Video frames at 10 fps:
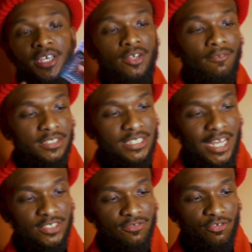Man or
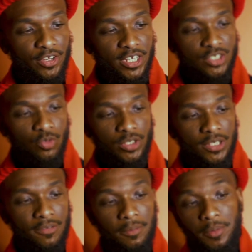Versace Fresh,
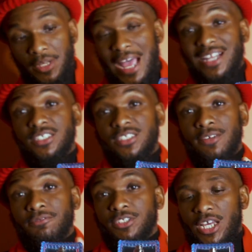whatever. But I just
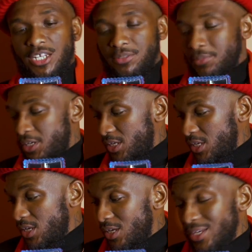say Versace Man.
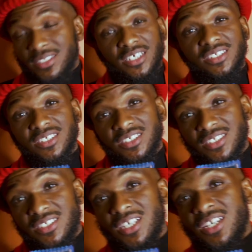And this
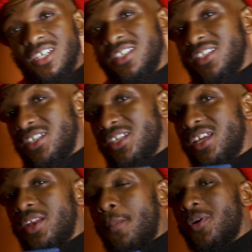is the
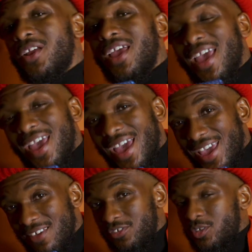number
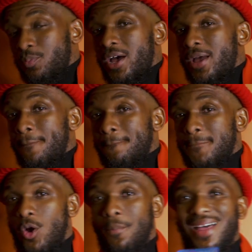eighth spot
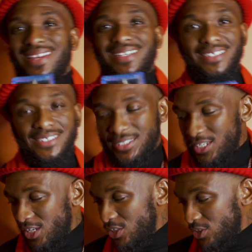on my list.
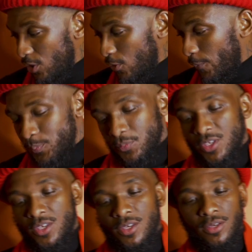So
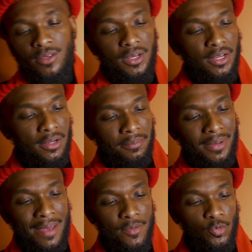
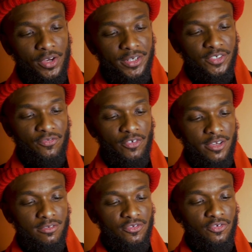um, I've been wearing this
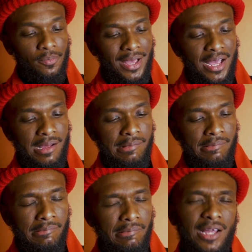fragrance for about
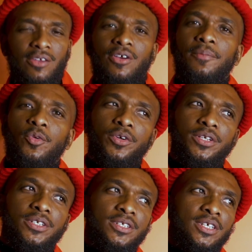how long I've been
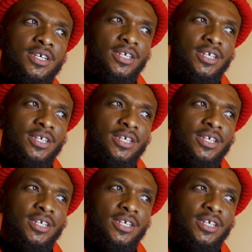wearing it.